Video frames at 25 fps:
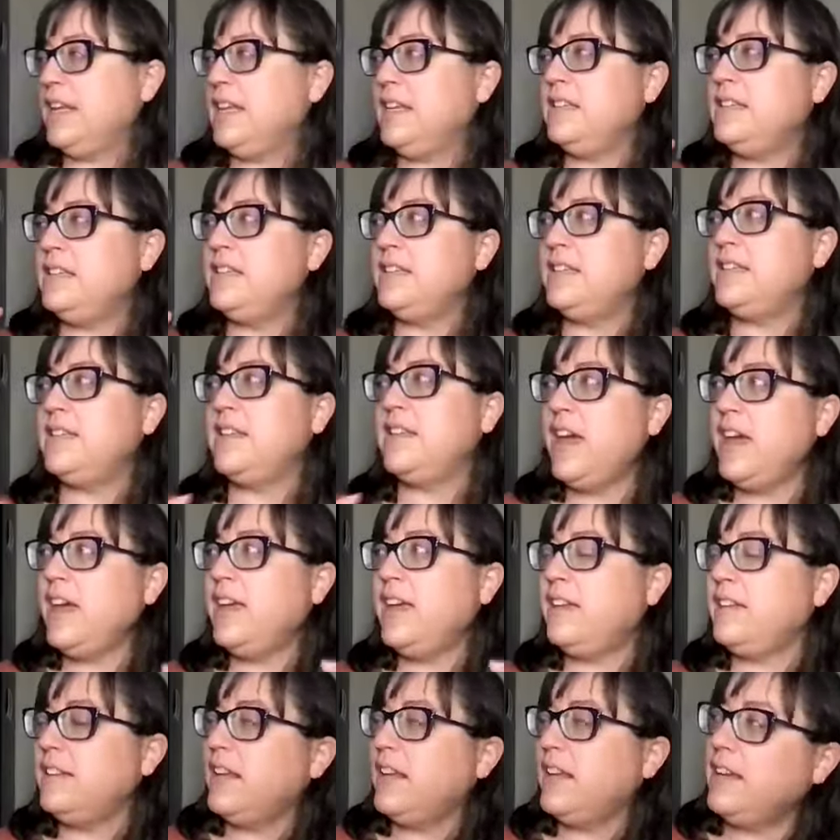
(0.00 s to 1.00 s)
is
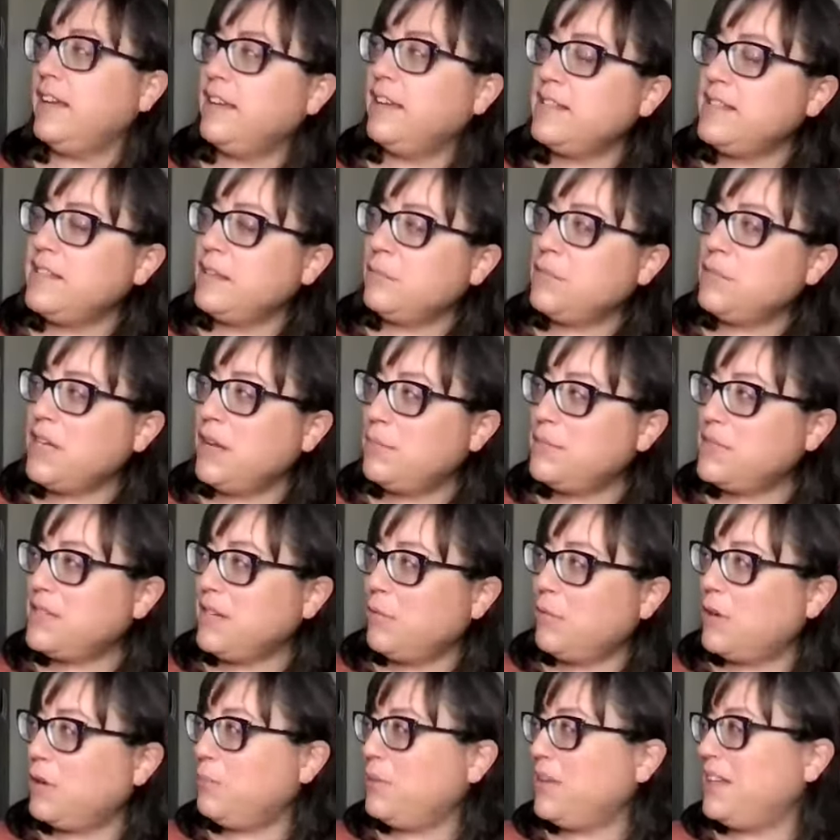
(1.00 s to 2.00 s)
science, like, because sometimes
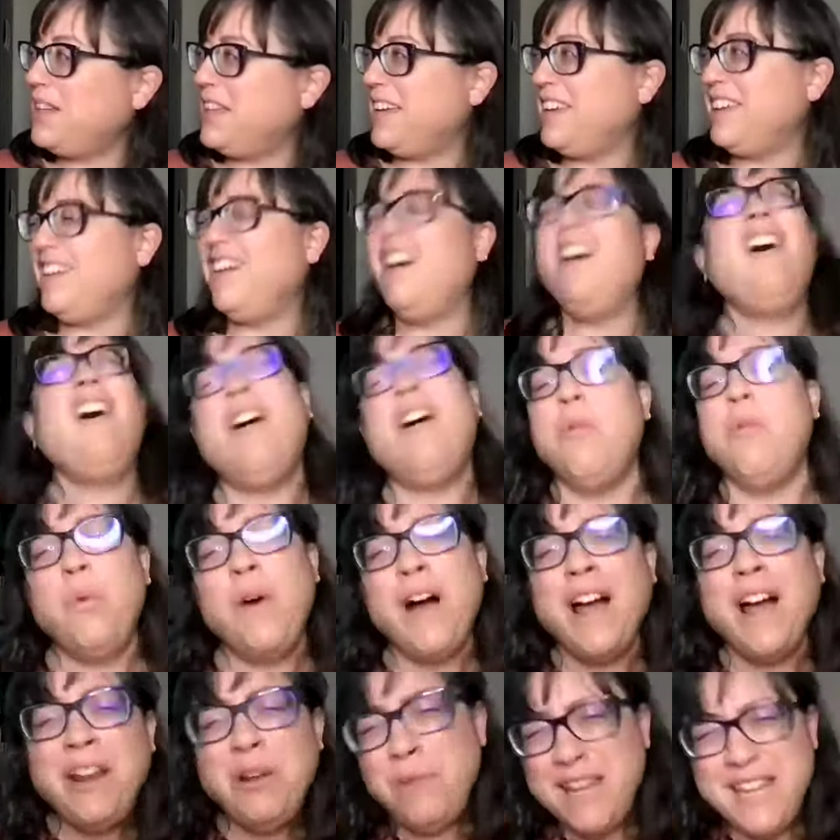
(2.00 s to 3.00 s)
I want to be like, oh, why
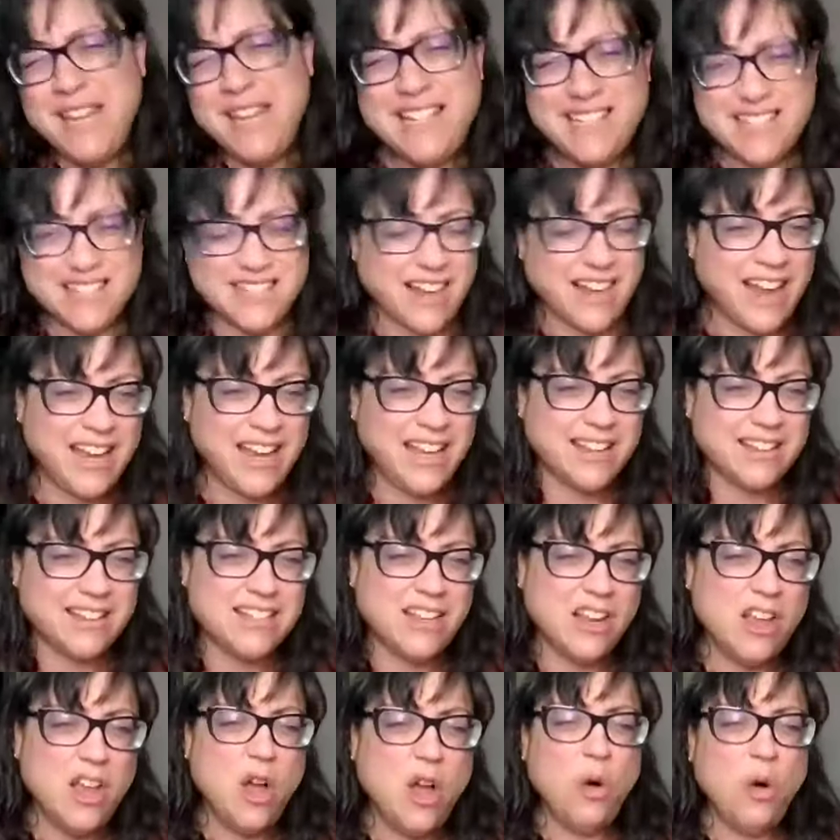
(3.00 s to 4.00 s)
do we need
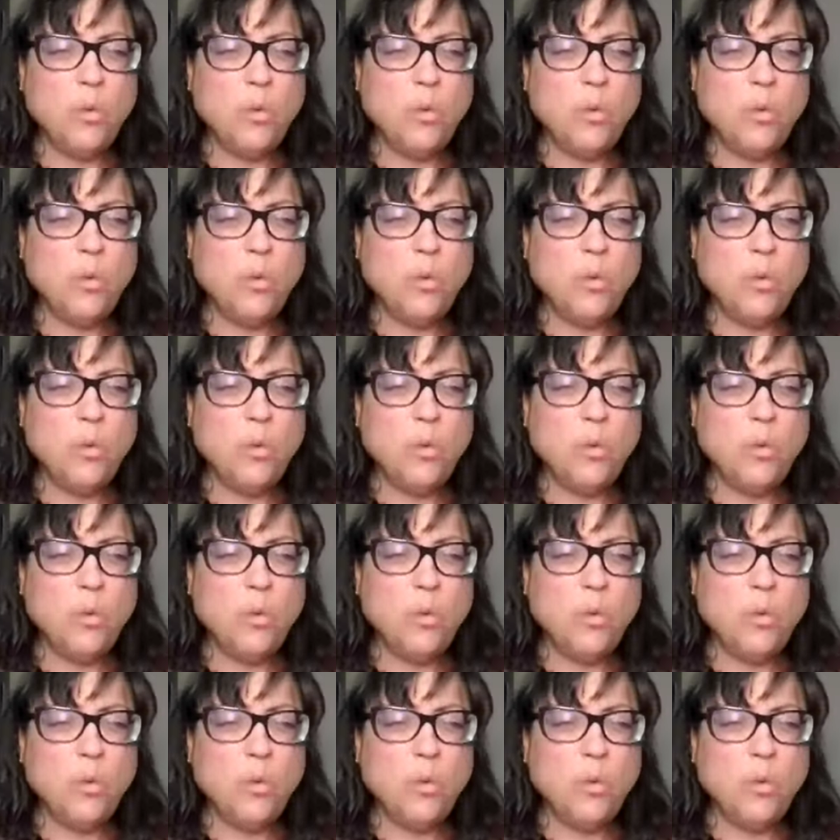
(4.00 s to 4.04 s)
science?